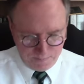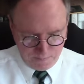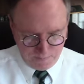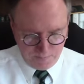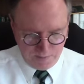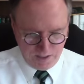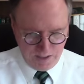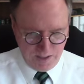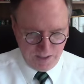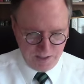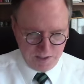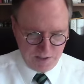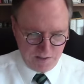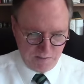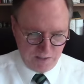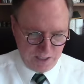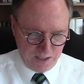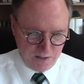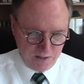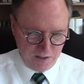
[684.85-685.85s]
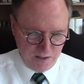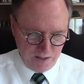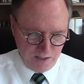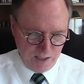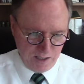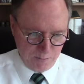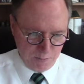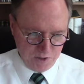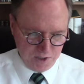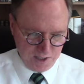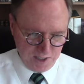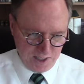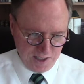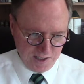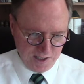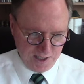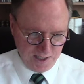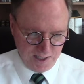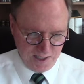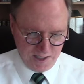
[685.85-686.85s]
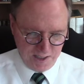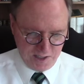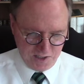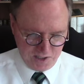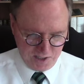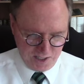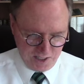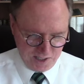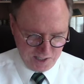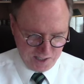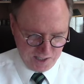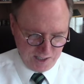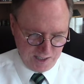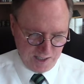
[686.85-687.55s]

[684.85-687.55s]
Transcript: as the writer to the Hebrews says, he exists